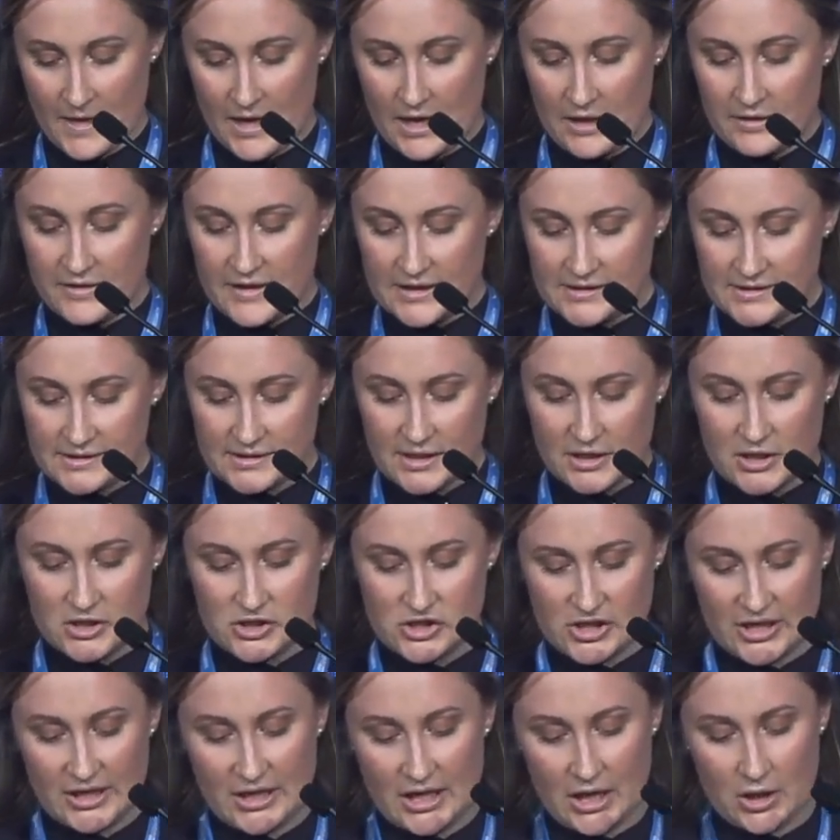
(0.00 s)
This
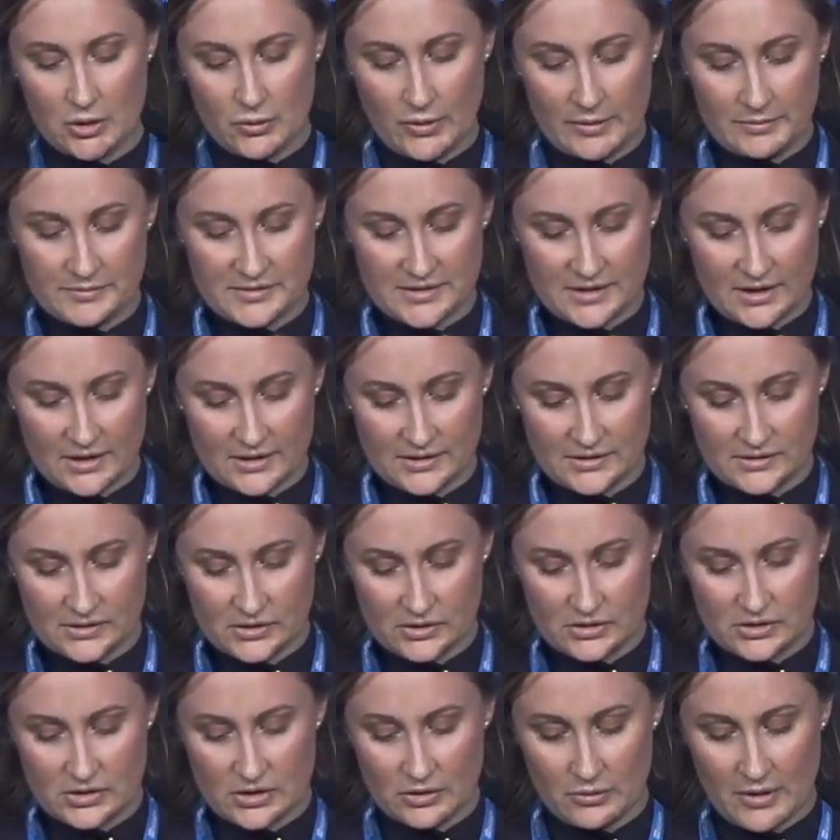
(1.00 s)
synergy equips us
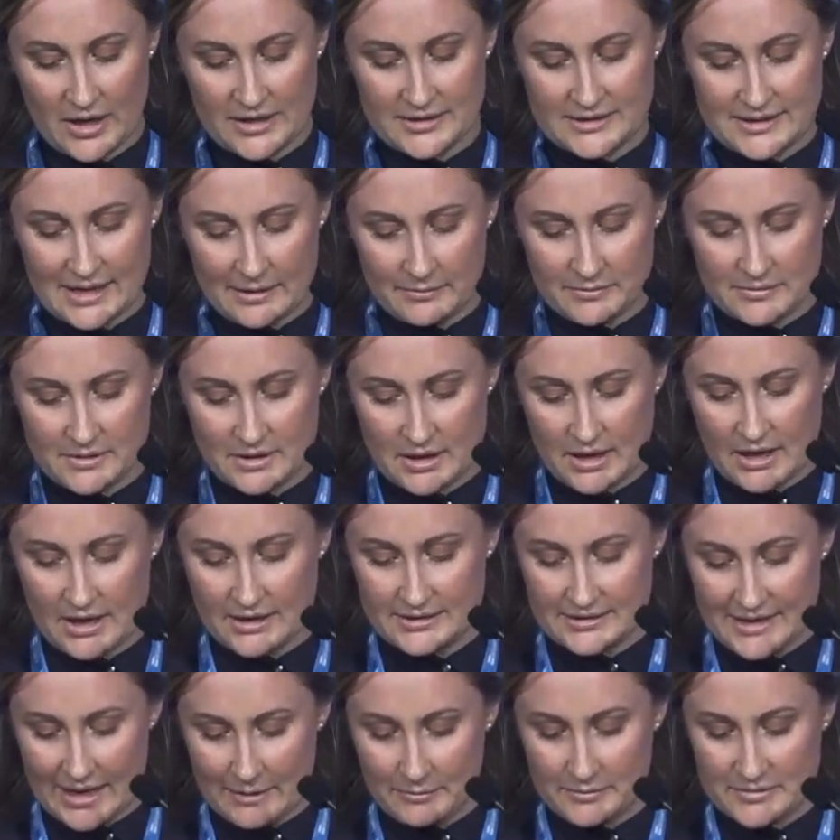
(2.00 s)
to
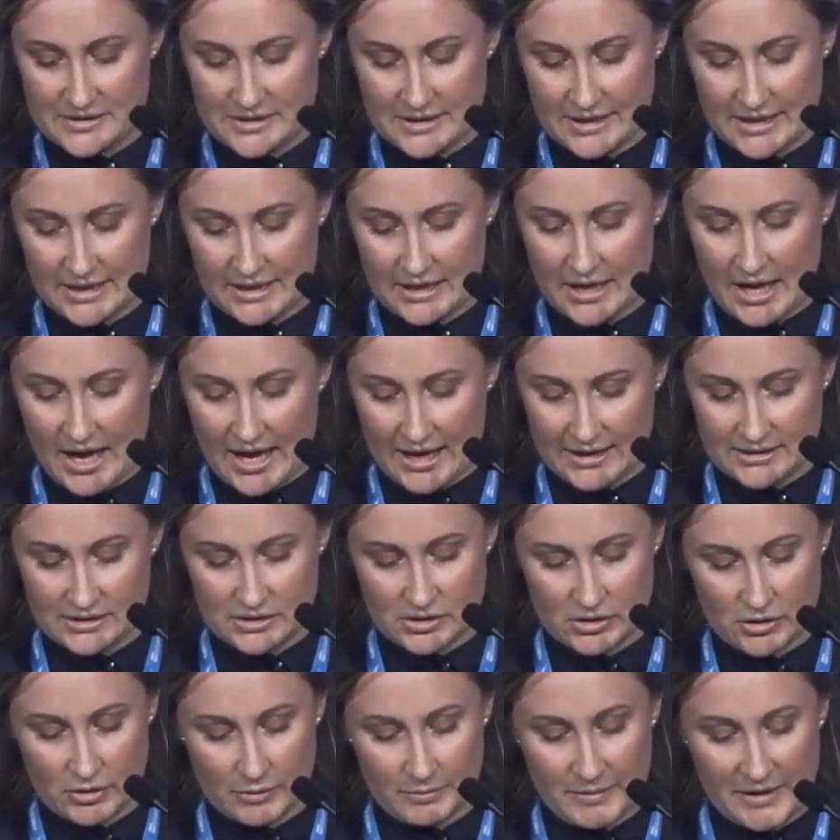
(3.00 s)
adaptively
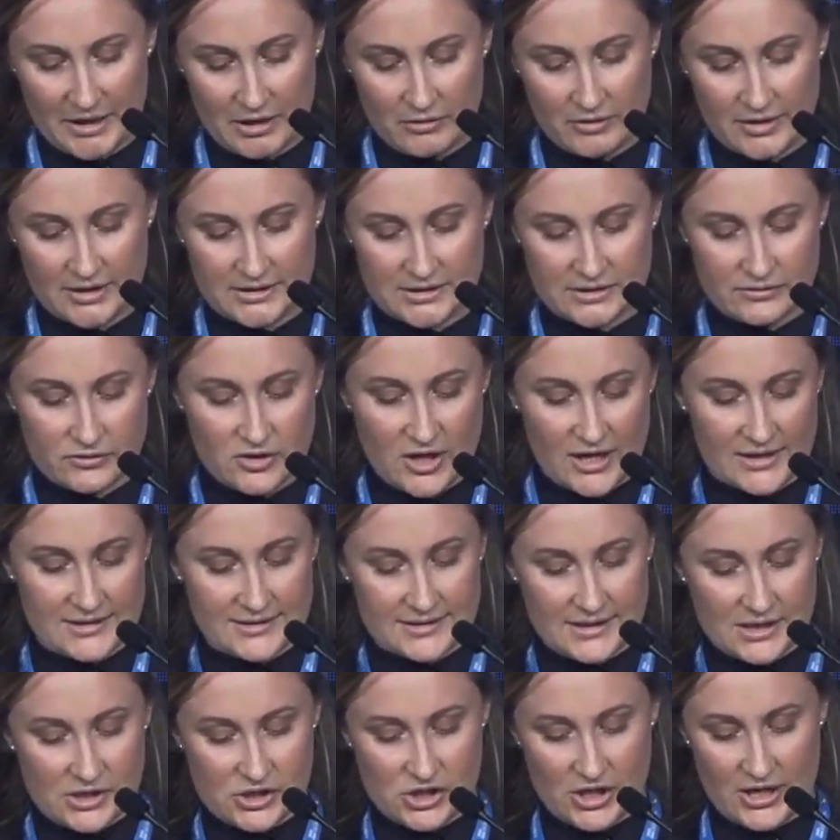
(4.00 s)
handle periods of
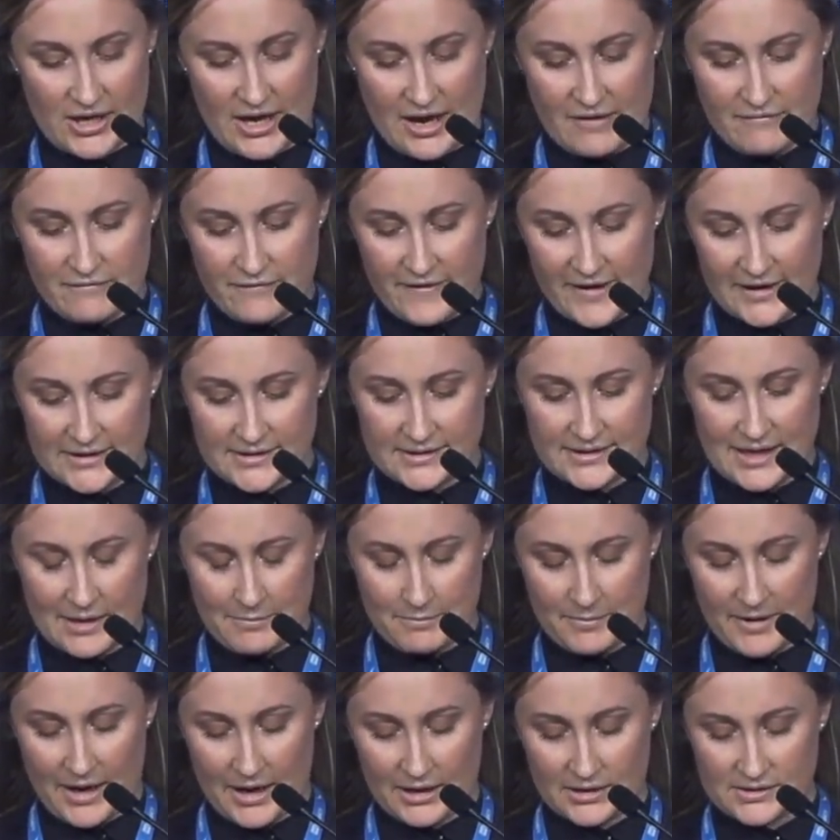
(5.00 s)
transition and face
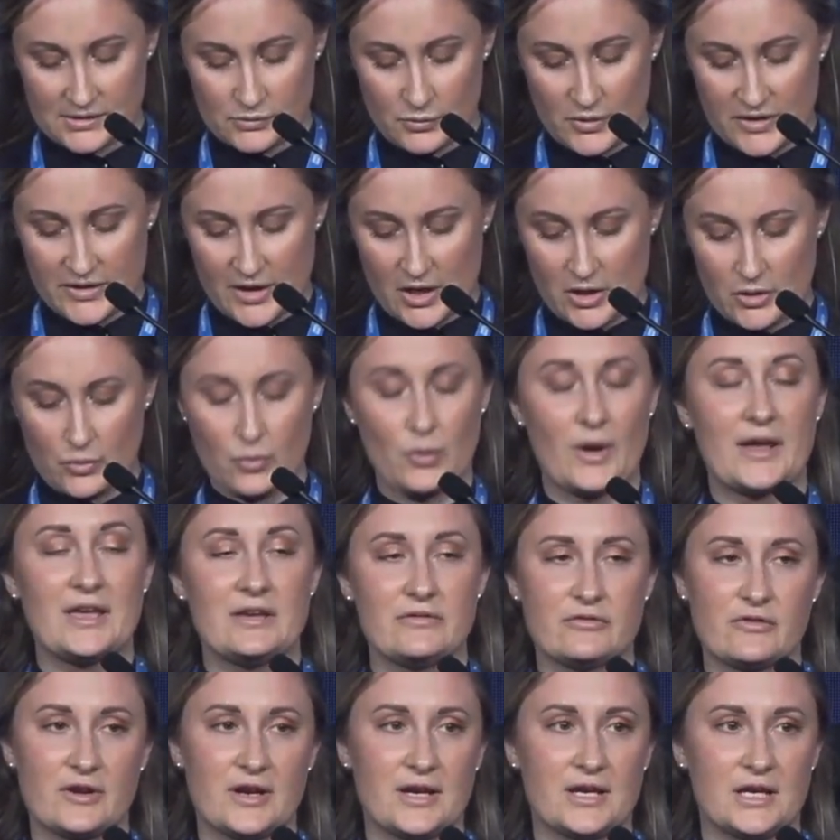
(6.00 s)
setbacks with
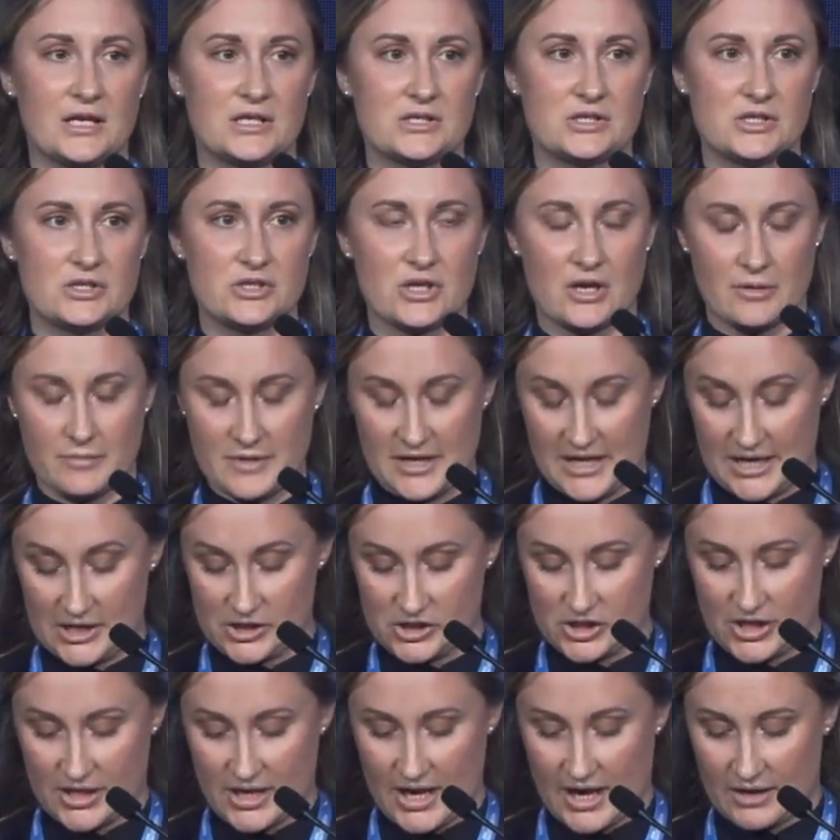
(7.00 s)
unwavering
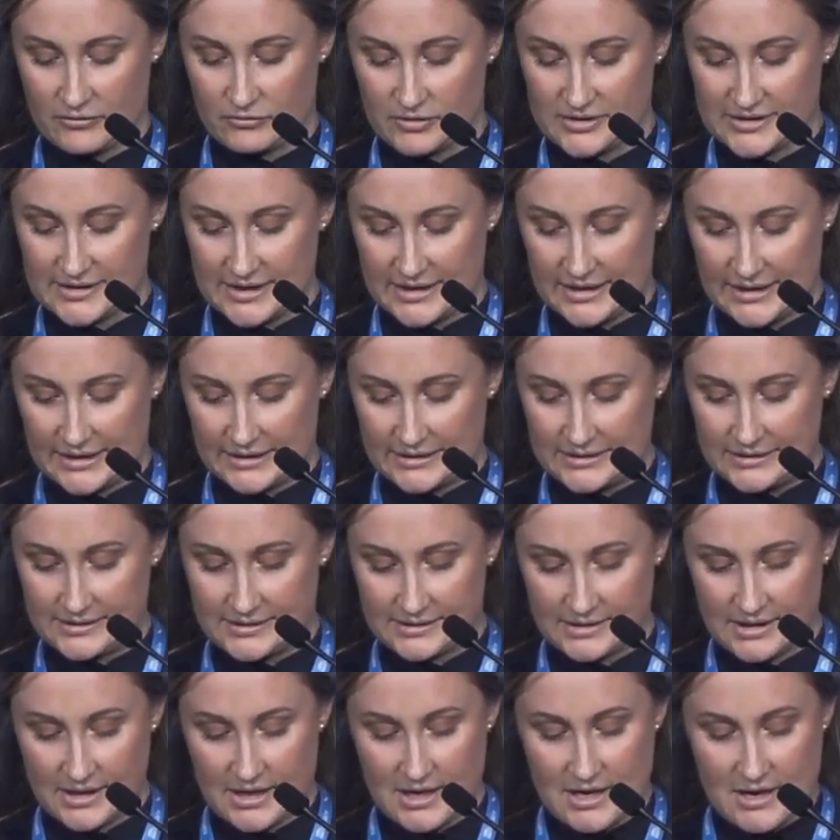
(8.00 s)
determination and resilience,